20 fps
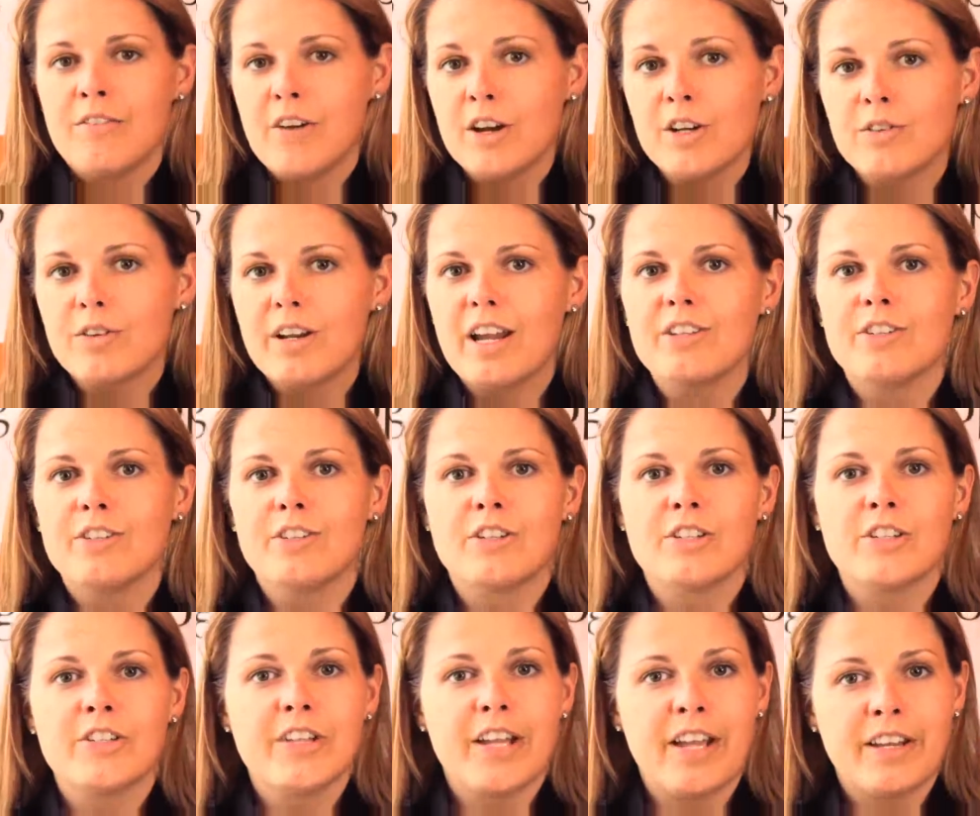
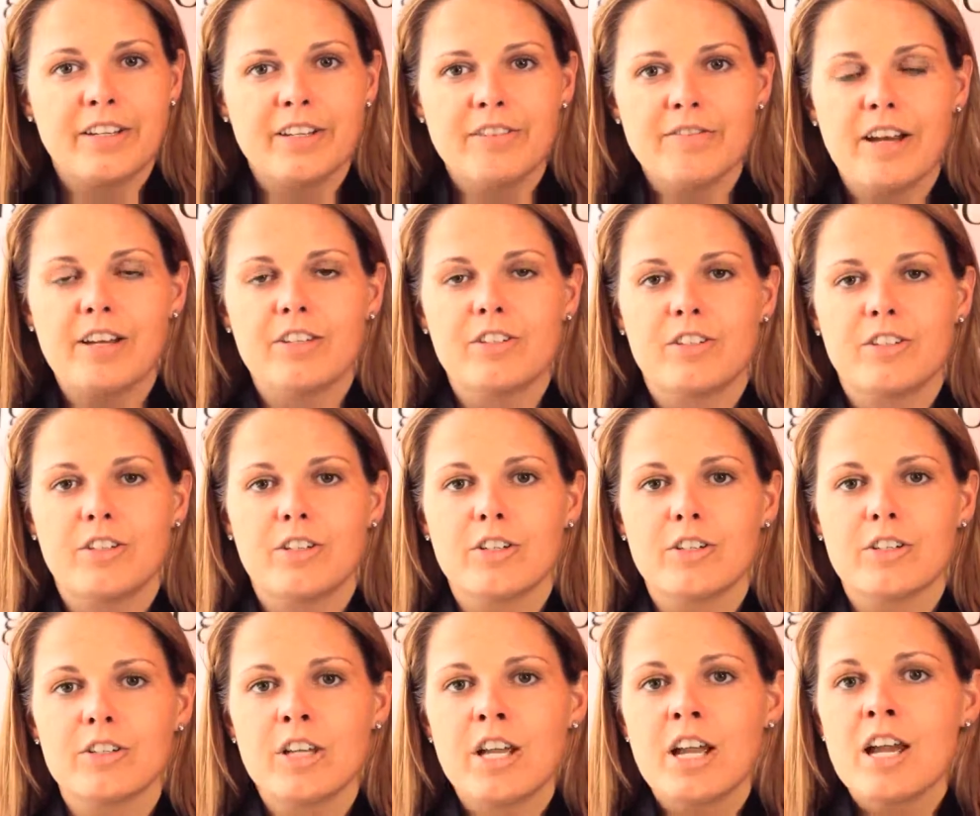fundraisers and
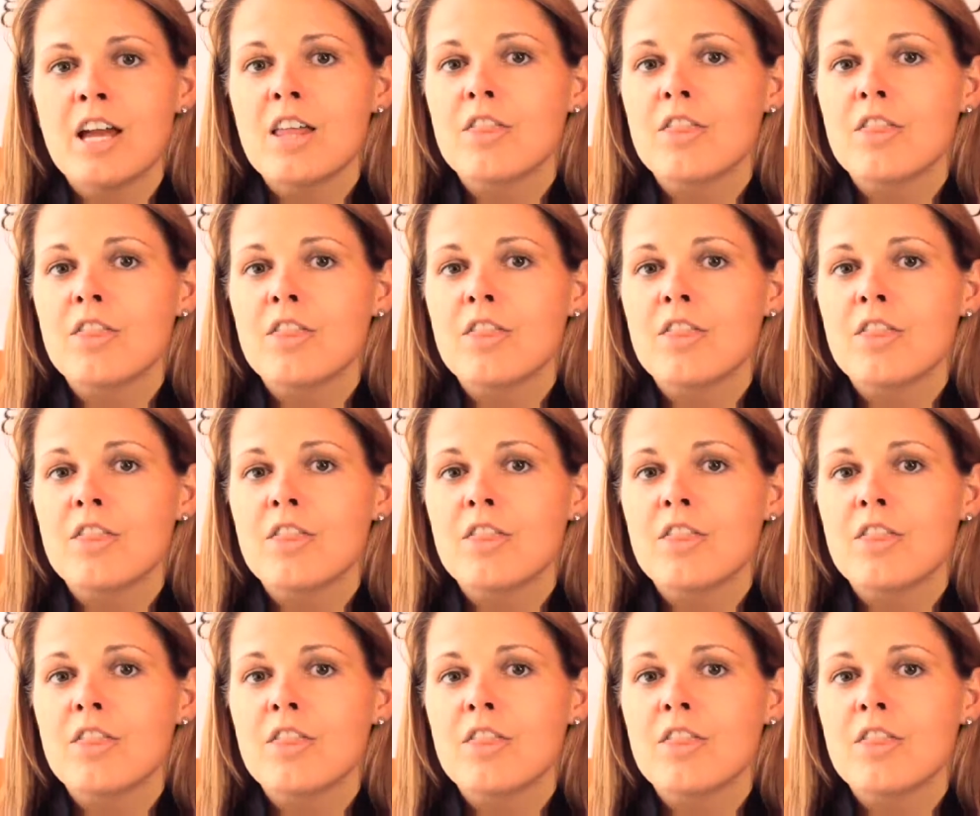investors,